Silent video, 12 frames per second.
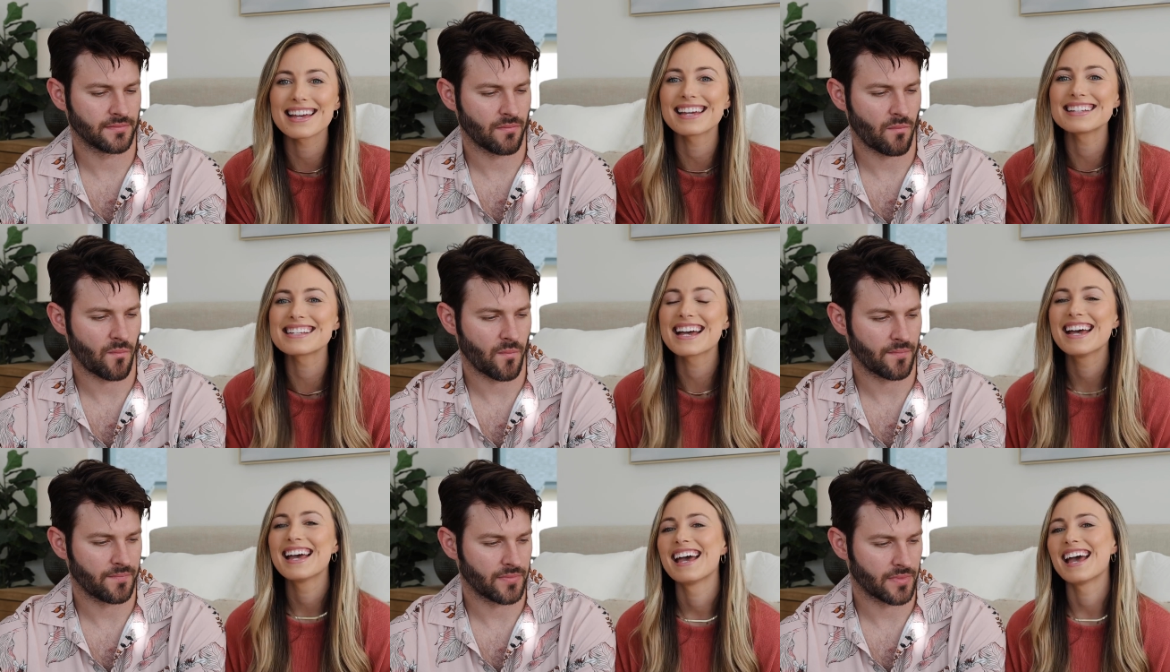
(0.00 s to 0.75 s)
Speaker 1: land.
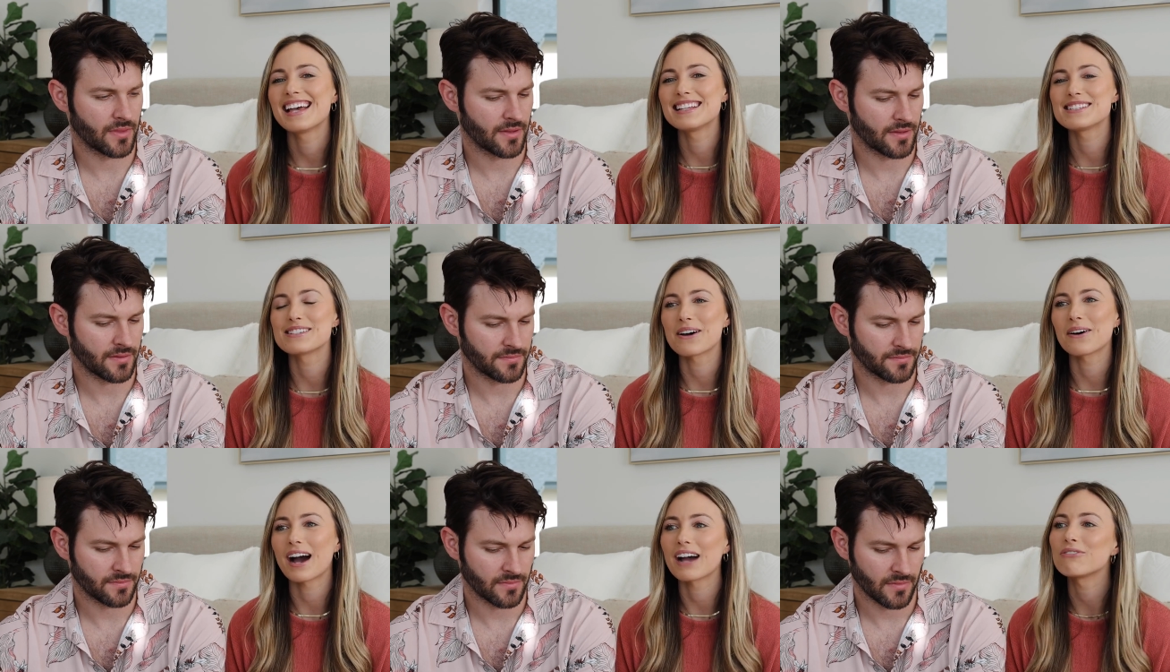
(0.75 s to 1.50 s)
And so
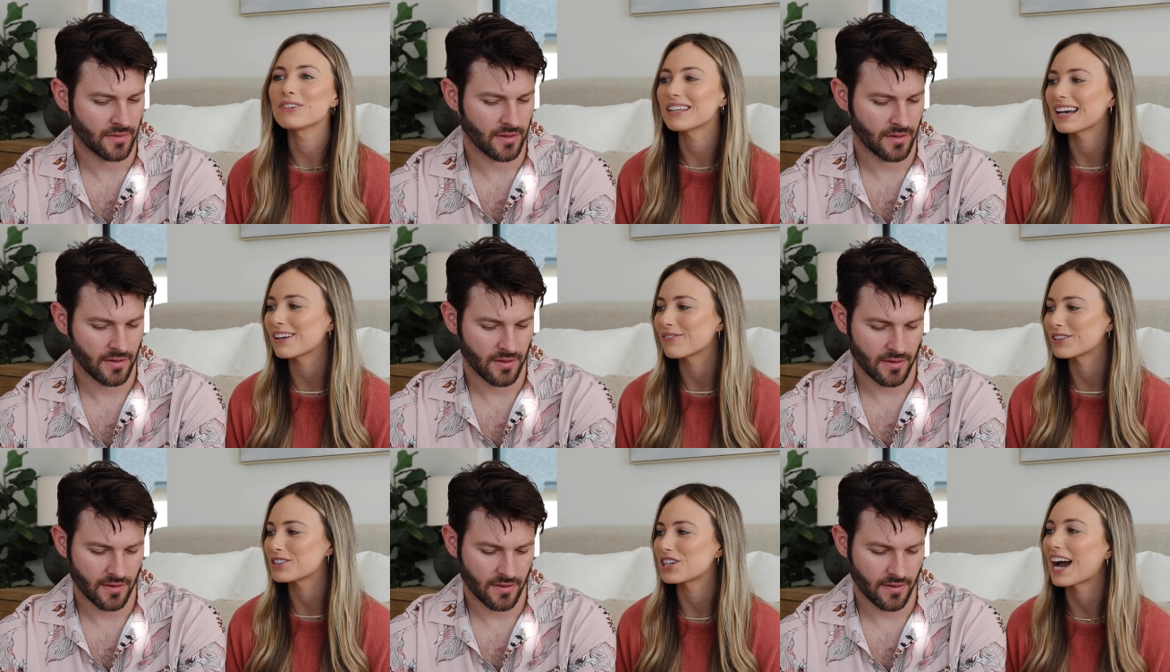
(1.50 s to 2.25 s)
I feel like
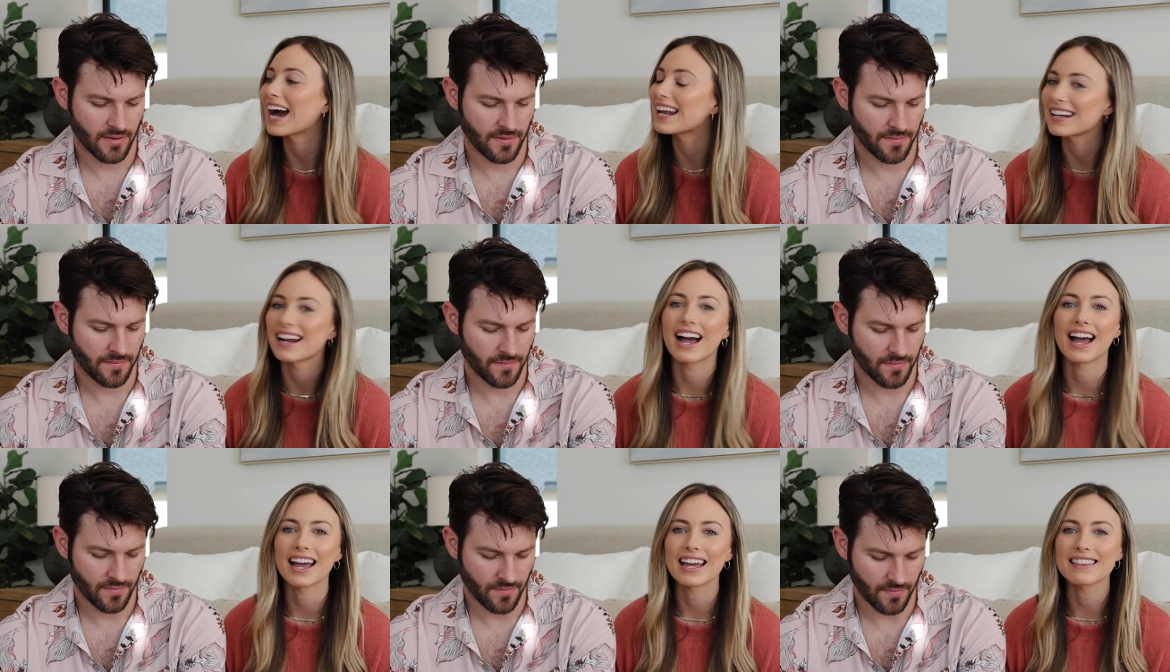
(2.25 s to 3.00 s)
for Chad and
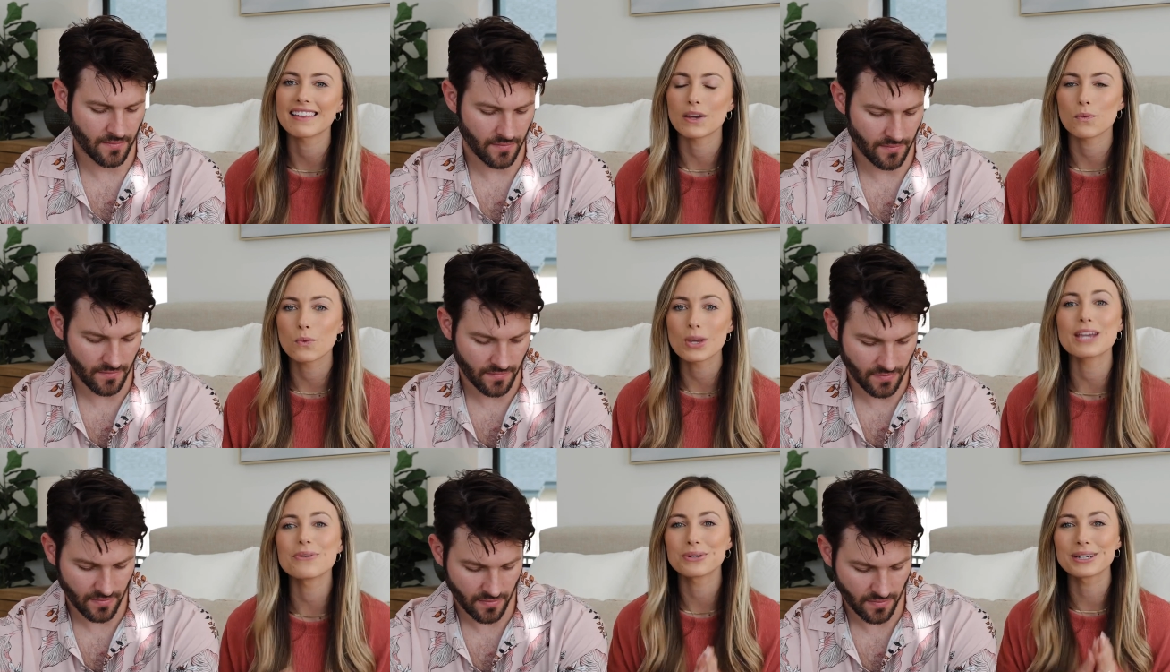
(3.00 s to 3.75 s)
I, like
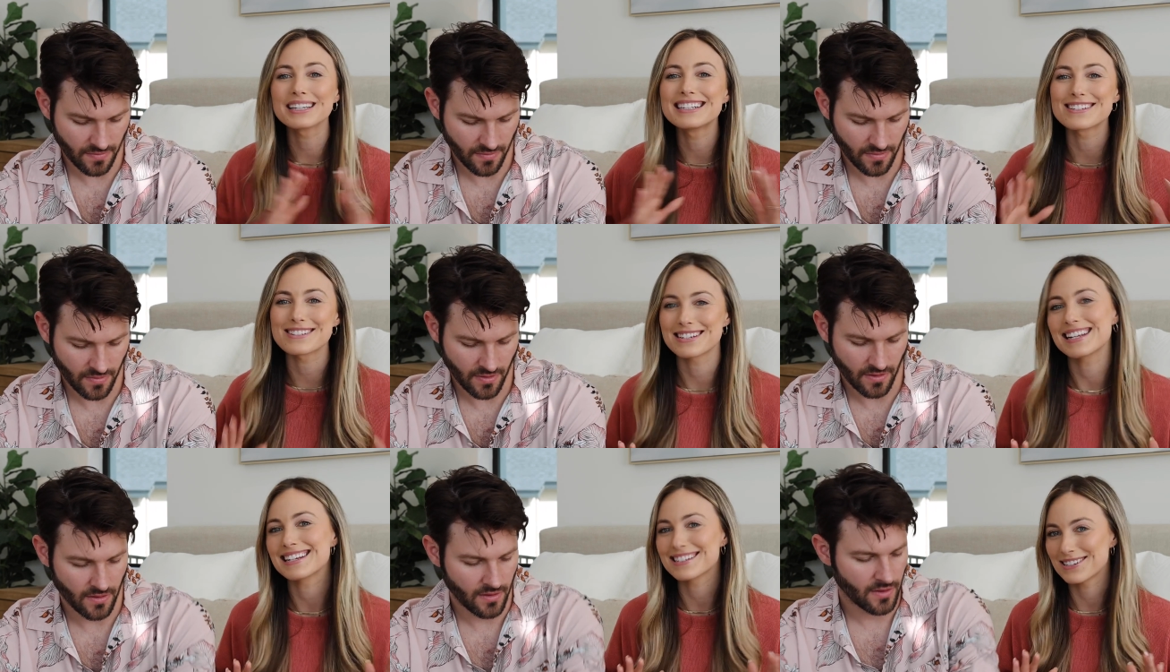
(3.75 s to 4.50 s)
we really just
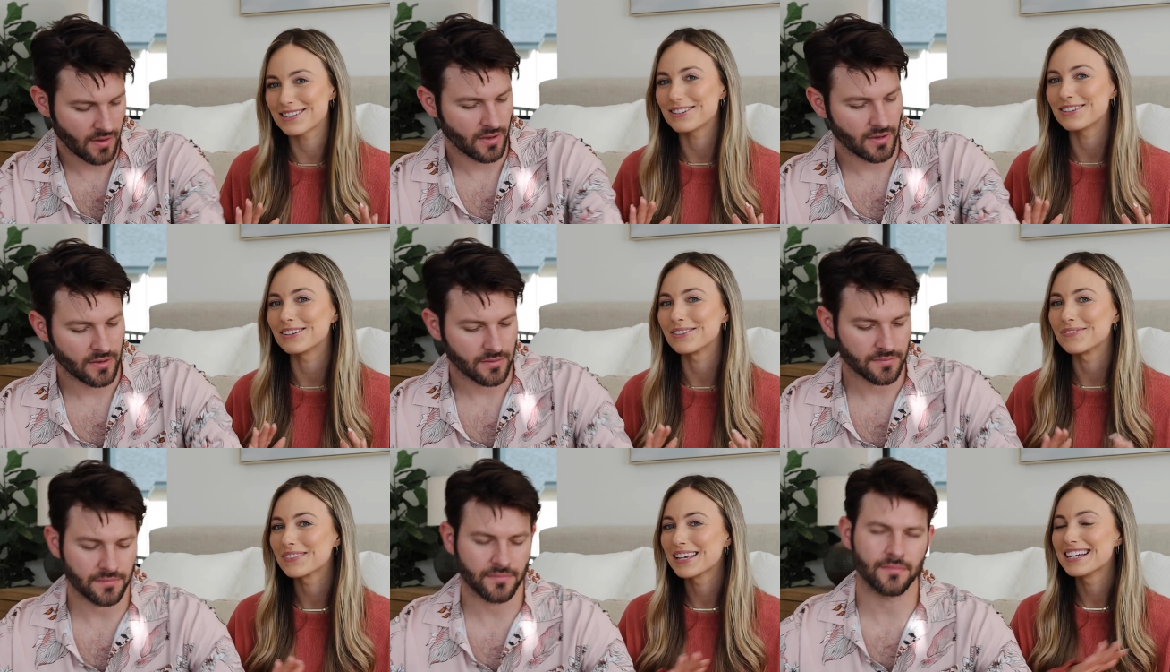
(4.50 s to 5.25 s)
need to
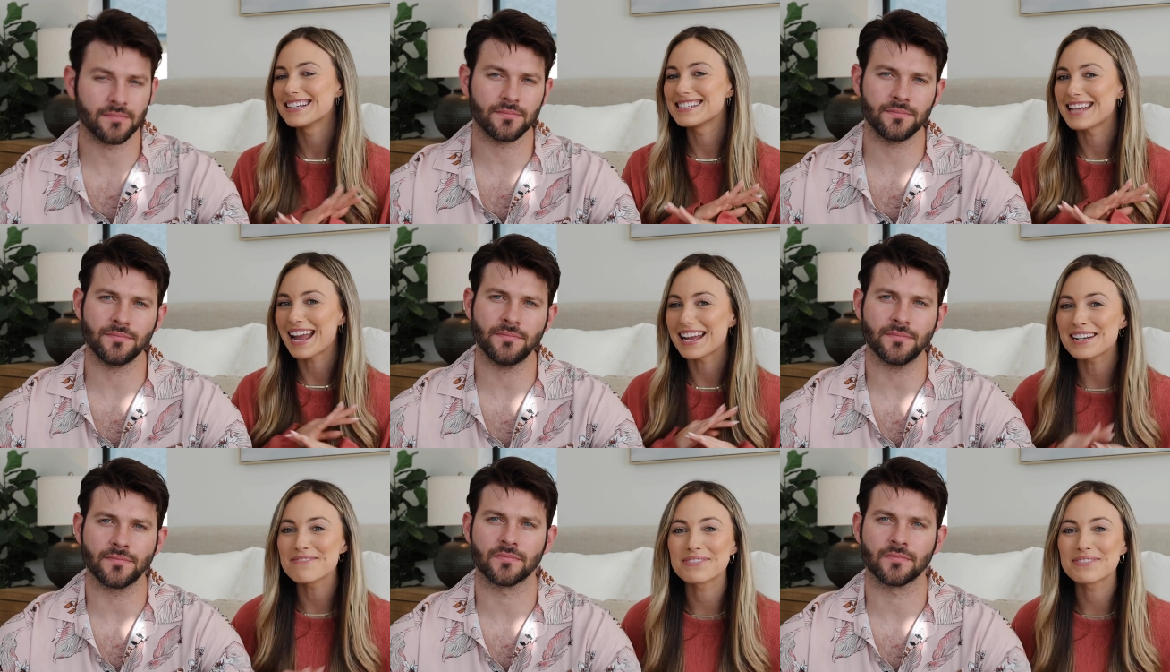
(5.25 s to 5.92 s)
take a